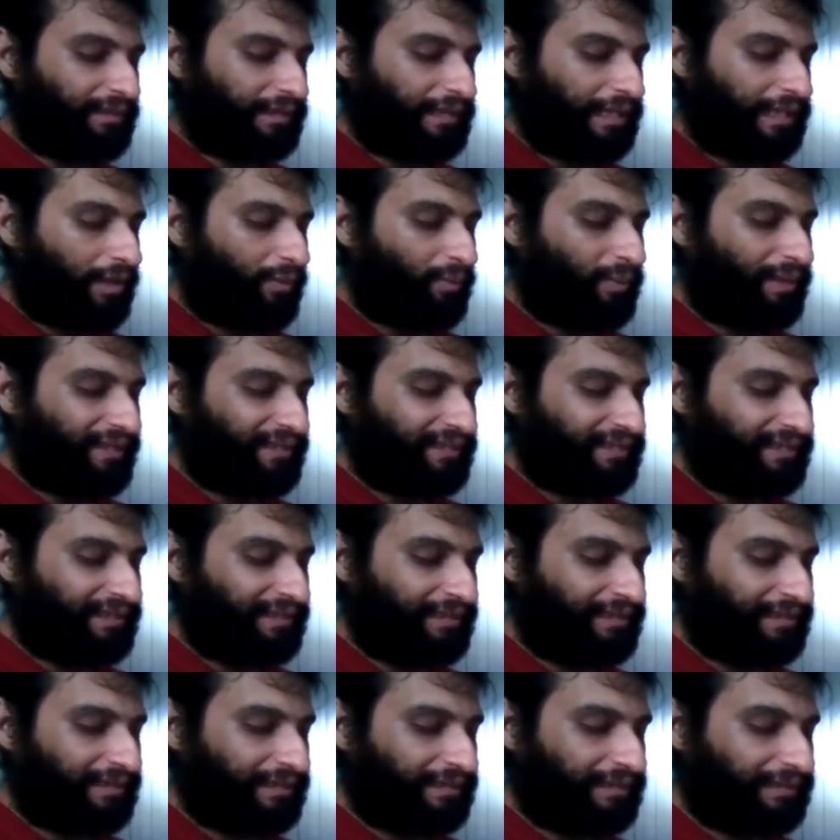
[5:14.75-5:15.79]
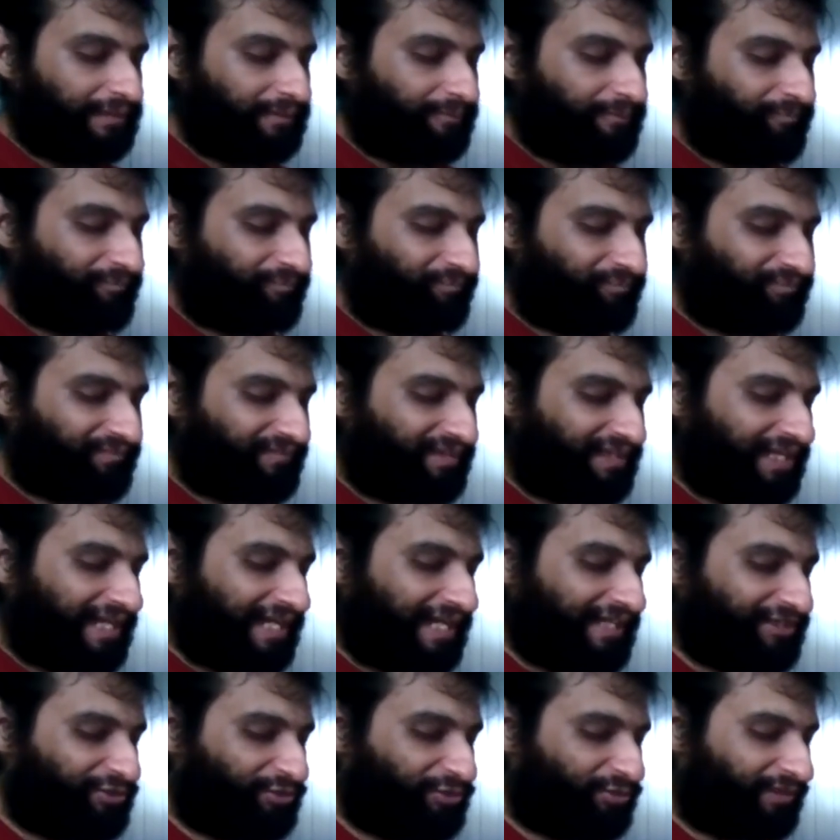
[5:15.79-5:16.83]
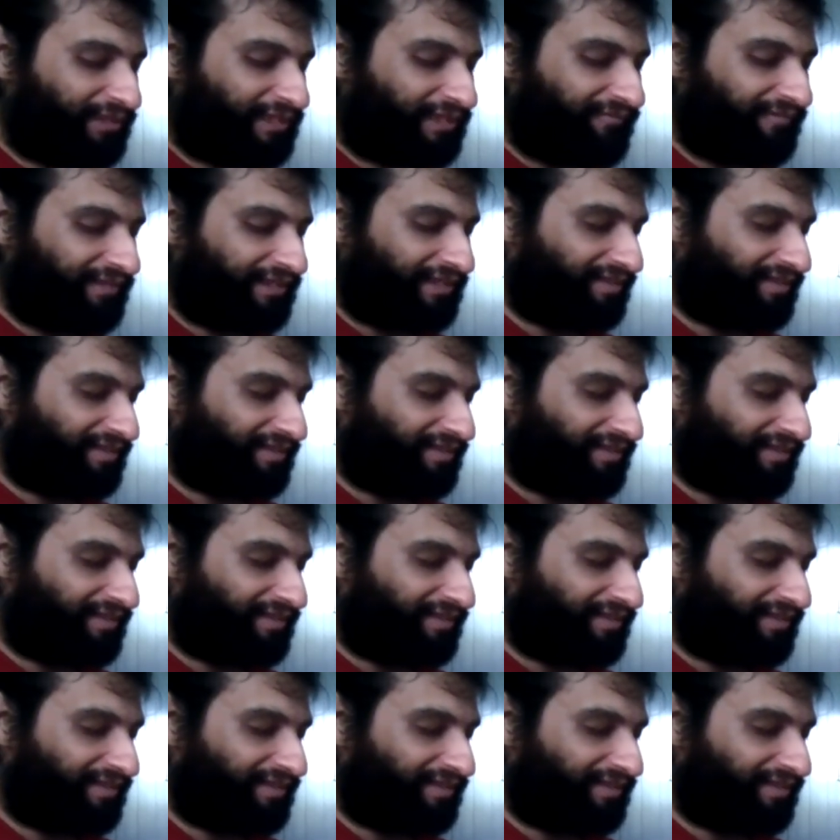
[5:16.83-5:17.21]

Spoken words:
now I think I should give